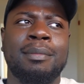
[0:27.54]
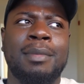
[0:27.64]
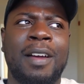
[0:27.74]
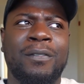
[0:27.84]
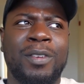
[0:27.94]

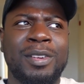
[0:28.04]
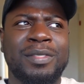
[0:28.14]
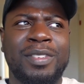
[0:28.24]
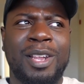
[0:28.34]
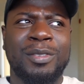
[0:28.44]
my
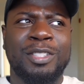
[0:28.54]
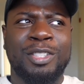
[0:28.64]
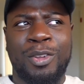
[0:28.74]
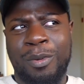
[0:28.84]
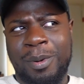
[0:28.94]
first
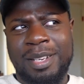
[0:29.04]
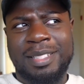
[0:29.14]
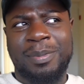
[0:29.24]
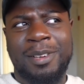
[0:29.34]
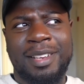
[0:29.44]
Vlogtober
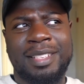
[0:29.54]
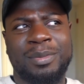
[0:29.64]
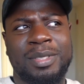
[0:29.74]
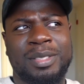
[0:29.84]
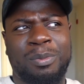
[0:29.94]

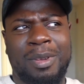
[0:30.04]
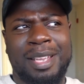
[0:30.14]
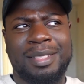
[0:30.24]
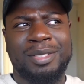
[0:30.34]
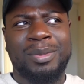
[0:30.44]
experience was
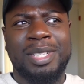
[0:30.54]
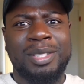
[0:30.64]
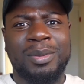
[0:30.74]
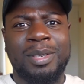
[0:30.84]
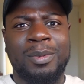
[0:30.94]
what, twenty
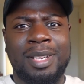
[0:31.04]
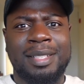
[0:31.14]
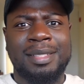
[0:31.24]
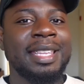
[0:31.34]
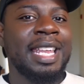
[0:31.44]

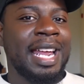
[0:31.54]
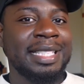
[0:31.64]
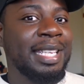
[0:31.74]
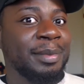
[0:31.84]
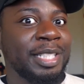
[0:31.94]
twenty-one? And then I
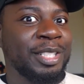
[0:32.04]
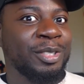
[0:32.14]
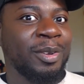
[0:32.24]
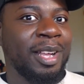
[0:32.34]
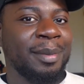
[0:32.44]
attempted to
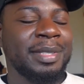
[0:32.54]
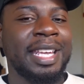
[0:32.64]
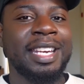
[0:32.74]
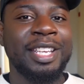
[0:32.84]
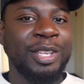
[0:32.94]
do an
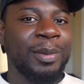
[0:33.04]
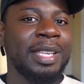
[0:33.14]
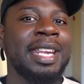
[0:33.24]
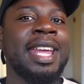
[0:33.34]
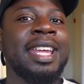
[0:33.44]
updated Q
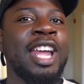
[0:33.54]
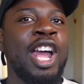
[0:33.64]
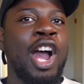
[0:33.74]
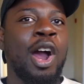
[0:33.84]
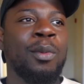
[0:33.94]
and A
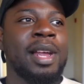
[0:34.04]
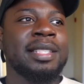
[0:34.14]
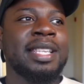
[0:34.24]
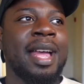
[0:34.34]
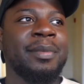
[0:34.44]

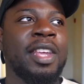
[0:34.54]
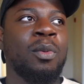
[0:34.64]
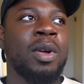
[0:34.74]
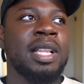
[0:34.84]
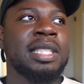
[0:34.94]
around the time there
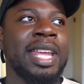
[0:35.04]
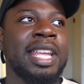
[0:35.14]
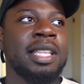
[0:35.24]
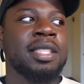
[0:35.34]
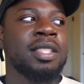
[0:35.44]
was
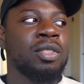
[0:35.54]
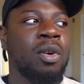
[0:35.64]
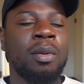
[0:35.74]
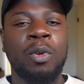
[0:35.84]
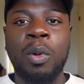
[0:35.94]
a
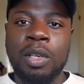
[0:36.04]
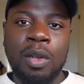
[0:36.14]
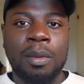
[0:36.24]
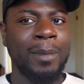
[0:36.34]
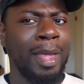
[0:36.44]
storm going on,